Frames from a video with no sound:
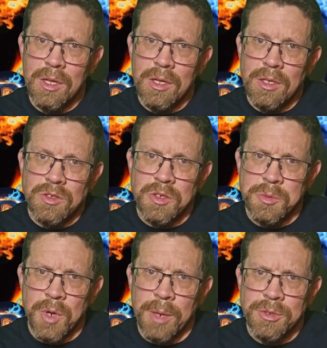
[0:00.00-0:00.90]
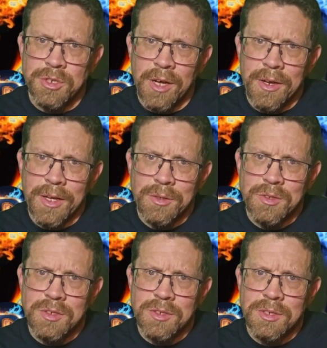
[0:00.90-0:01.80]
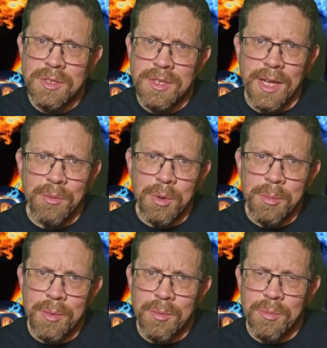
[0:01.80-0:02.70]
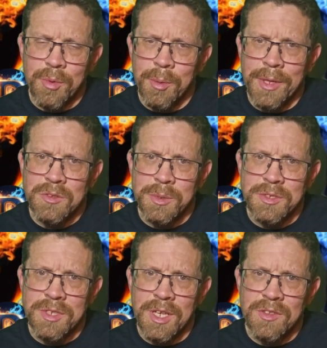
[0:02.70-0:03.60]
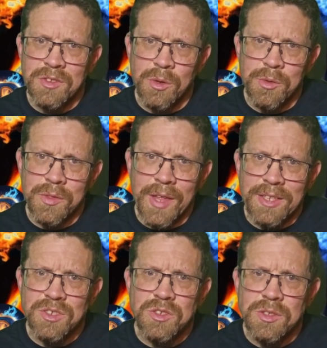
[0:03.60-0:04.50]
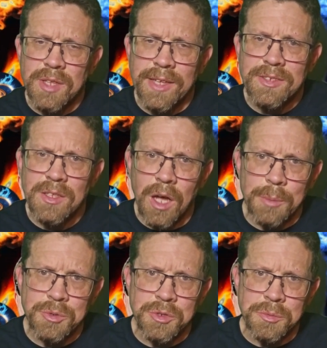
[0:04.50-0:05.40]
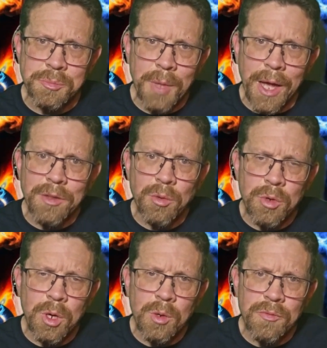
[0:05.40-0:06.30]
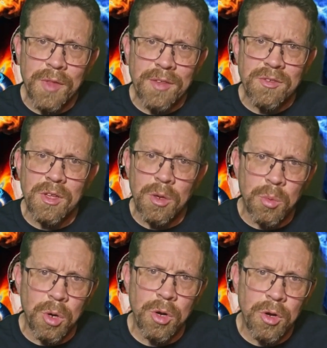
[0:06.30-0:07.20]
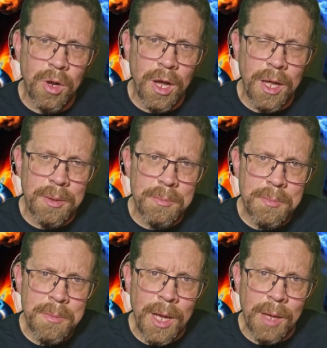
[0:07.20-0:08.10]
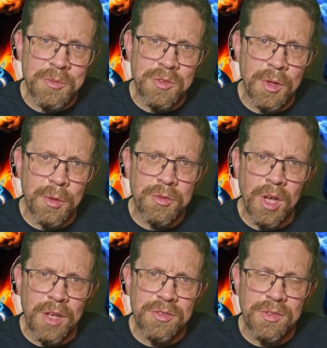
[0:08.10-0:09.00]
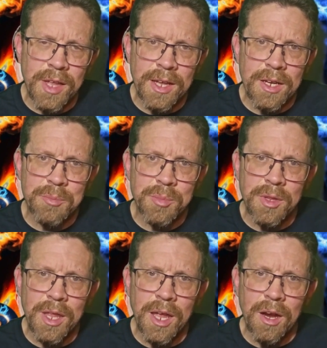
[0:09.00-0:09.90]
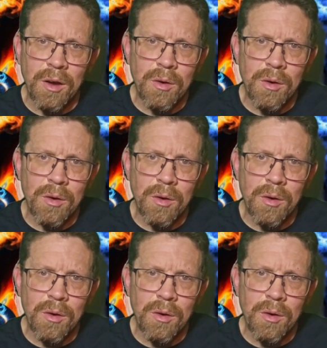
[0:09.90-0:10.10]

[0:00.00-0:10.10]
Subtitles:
subscriber shoutouts. That remains to be seen. So that's an option. I don't know if that's going to work or not. I'm still tossing that up in the air.